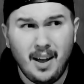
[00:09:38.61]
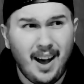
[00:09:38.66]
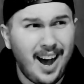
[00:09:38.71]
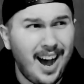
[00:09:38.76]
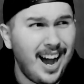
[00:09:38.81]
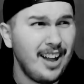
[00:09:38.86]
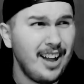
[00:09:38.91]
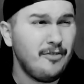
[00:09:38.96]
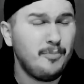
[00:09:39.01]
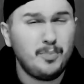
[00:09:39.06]

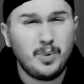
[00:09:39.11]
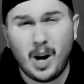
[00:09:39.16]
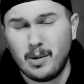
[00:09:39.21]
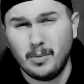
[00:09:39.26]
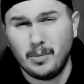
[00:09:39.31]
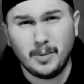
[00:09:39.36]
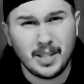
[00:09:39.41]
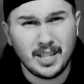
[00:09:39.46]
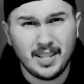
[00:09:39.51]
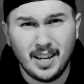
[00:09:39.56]
I've
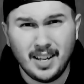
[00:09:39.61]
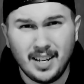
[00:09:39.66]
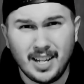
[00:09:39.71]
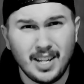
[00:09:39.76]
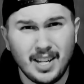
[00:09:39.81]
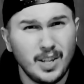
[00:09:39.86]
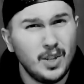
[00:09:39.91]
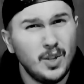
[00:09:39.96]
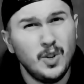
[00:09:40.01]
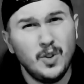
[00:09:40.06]
probably done
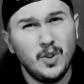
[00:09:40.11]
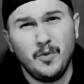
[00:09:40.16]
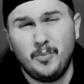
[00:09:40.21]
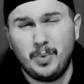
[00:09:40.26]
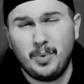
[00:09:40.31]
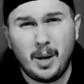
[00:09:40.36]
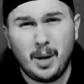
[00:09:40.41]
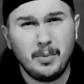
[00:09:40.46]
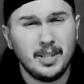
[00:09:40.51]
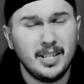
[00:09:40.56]
it. You've
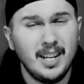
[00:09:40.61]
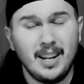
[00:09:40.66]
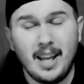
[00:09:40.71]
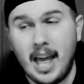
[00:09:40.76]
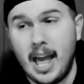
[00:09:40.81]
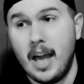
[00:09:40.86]
probably done it.